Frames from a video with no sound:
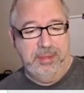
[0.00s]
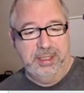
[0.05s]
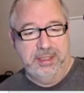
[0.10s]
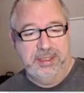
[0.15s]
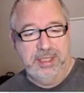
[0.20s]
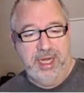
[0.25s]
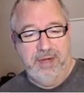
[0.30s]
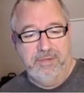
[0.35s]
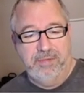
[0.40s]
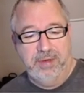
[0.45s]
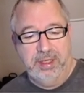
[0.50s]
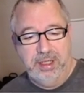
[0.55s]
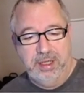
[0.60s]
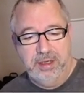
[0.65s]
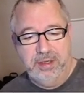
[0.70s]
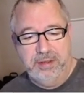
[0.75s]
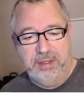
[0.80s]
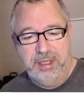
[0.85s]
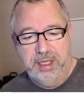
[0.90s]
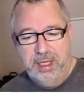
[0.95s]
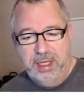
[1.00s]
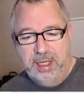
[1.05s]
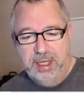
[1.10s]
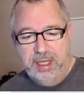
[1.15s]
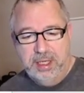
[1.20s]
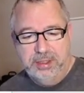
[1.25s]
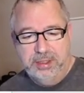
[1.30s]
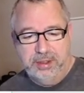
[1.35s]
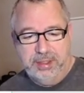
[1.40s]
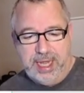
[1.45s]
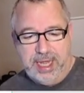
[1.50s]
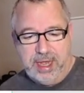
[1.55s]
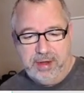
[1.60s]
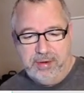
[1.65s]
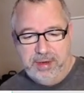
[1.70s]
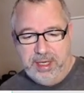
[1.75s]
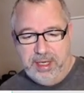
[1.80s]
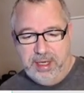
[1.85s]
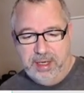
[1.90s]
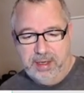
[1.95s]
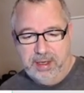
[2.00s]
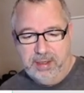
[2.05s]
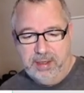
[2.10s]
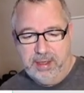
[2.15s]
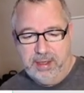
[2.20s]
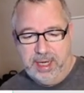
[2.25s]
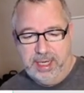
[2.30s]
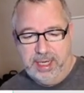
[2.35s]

going to save, reload. So now in here,